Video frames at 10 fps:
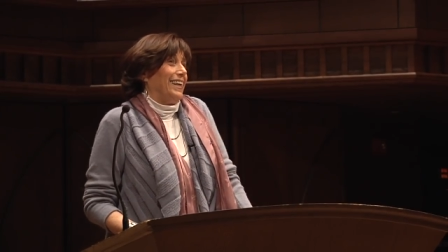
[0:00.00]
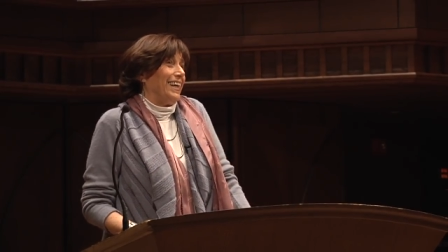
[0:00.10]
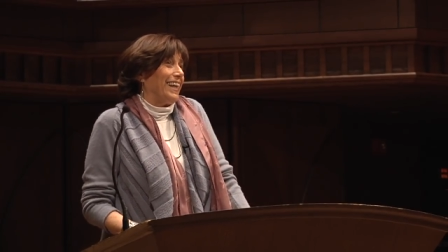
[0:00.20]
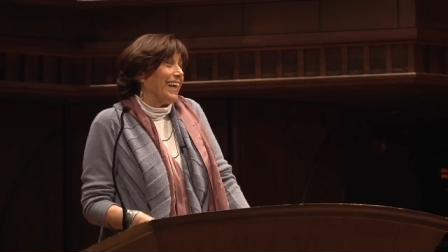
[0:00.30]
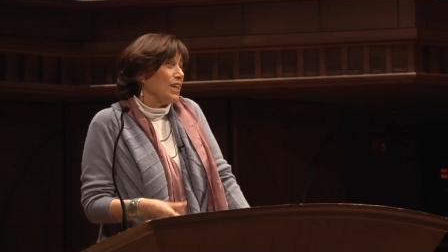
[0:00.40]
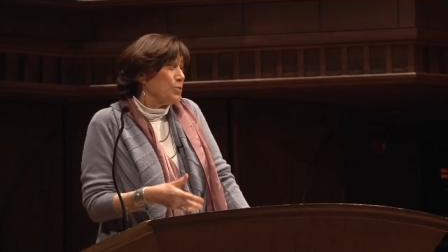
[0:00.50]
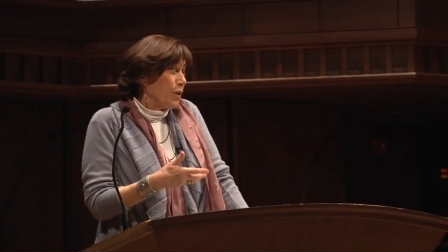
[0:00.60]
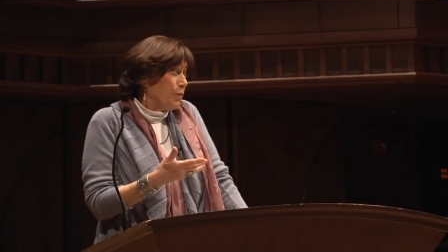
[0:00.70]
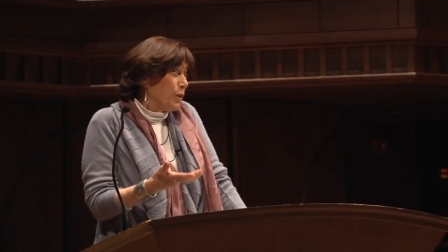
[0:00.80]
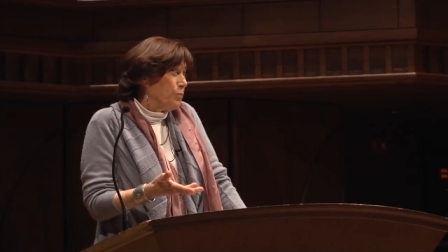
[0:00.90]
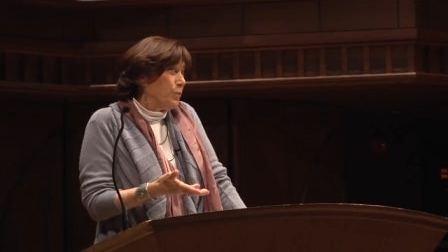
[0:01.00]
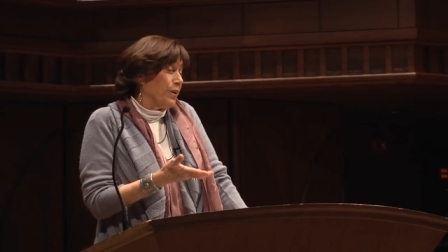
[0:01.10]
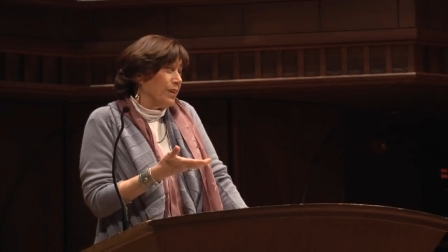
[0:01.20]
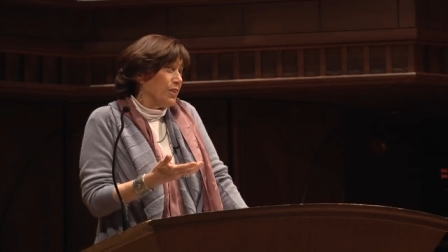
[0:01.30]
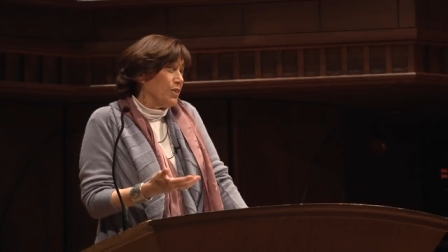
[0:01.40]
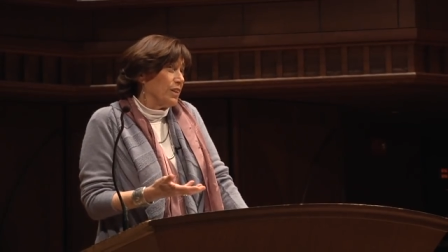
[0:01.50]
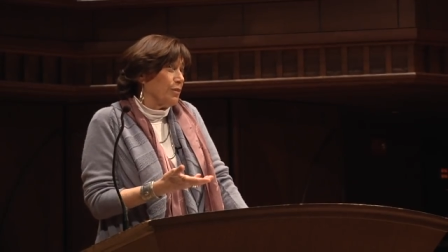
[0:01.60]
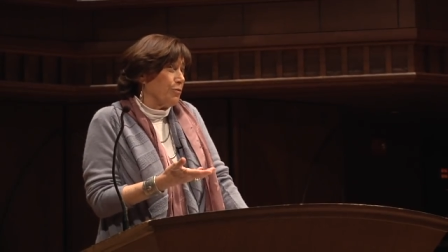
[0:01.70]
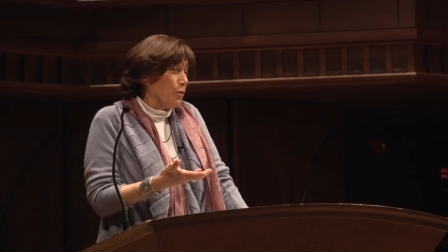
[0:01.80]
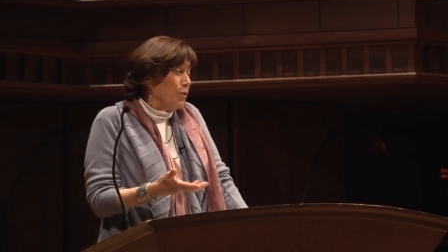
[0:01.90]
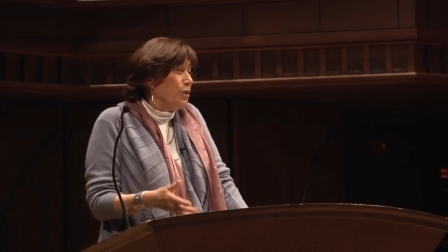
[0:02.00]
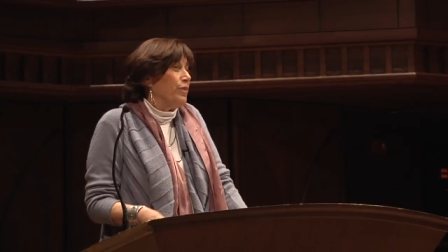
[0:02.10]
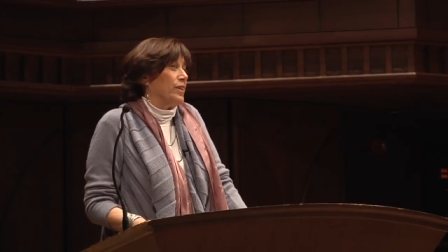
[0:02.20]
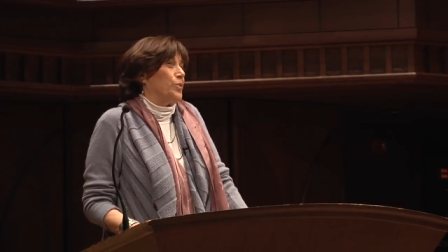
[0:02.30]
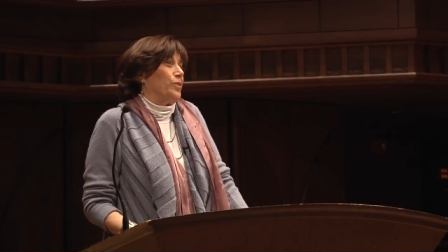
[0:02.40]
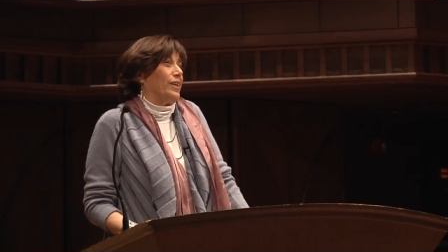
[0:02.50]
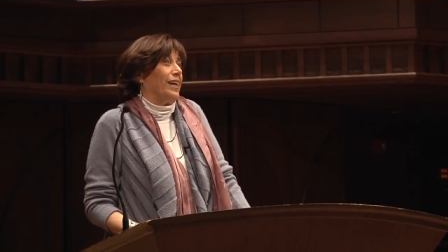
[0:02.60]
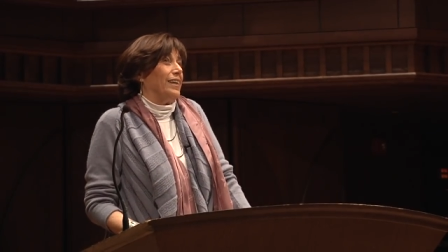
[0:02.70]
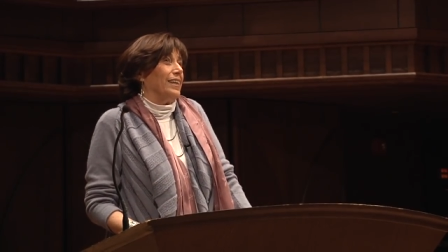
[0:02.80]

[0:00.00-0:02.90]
And I guess what I want to put on the agenda for all of us tonight